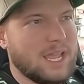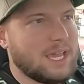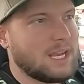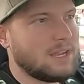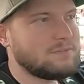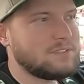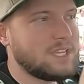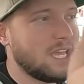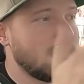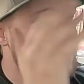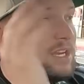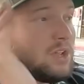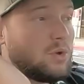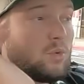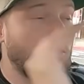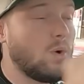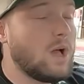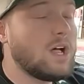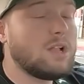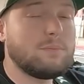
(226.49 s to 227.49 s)
And I've taken
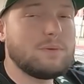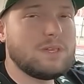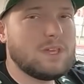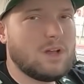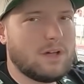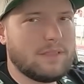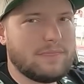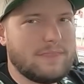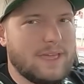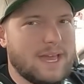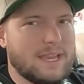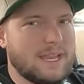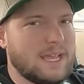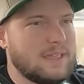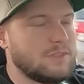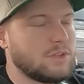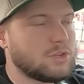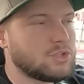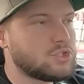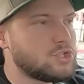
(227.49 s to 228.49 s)
it well beyond that
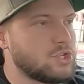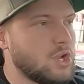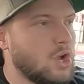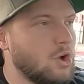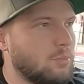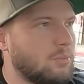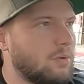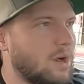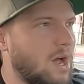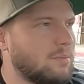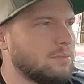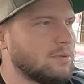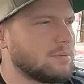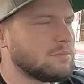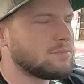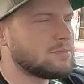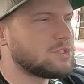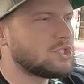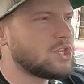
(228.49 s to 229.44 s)
and there's no problem.